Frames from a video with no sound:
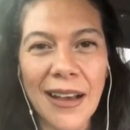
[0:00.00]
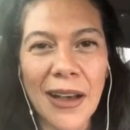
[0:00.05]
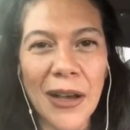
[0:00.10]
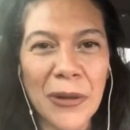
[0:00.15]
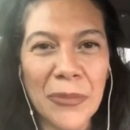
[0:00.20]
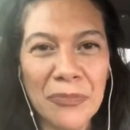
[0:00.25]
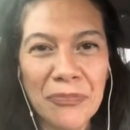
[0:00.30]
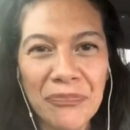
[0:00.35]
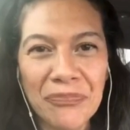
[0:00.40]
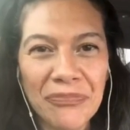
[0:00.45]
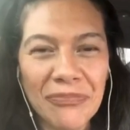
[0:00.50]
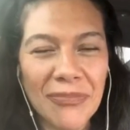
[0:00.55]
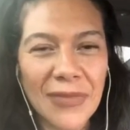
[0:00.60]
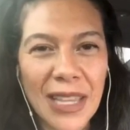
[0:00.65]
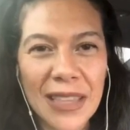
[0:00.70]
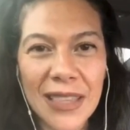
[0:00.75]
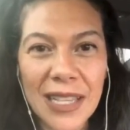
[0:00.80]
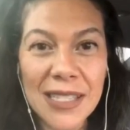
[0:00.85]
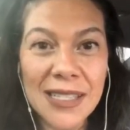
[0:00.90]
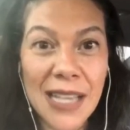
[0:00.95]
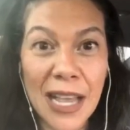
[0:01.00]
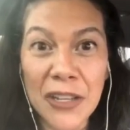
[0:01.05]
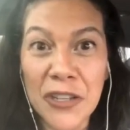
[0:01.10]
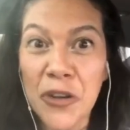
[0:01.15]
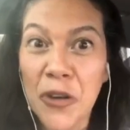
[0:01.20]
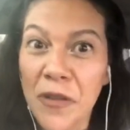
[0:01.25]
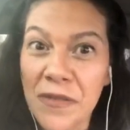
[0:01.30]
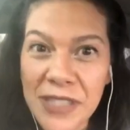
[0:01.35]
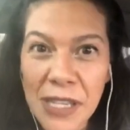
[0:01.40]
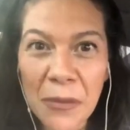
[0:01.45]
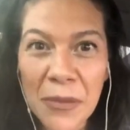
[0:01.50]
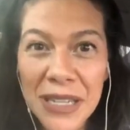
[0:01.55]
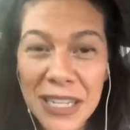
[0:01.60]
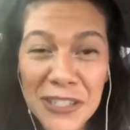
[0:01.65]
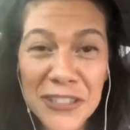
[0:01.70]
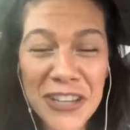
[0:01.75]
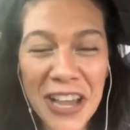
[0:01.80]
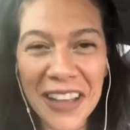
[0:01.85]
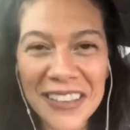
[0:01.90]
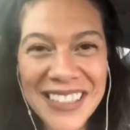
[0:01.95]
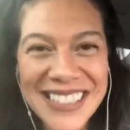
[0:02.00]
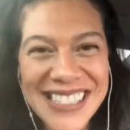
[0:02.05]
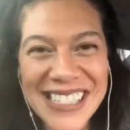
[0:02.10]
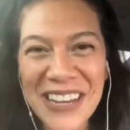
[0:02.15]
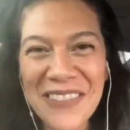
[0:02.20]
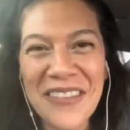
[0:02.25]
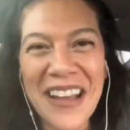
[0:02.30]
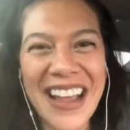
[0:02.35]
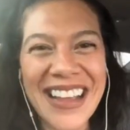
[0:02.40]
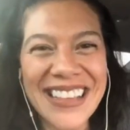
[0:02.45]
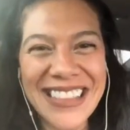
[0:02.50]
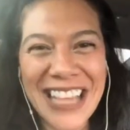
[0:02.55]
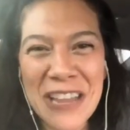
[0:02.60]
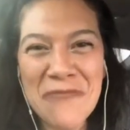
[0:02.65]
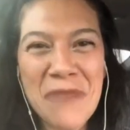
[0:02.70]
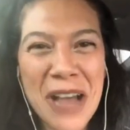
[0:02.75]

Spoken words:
the center of somebody's jealousy, right?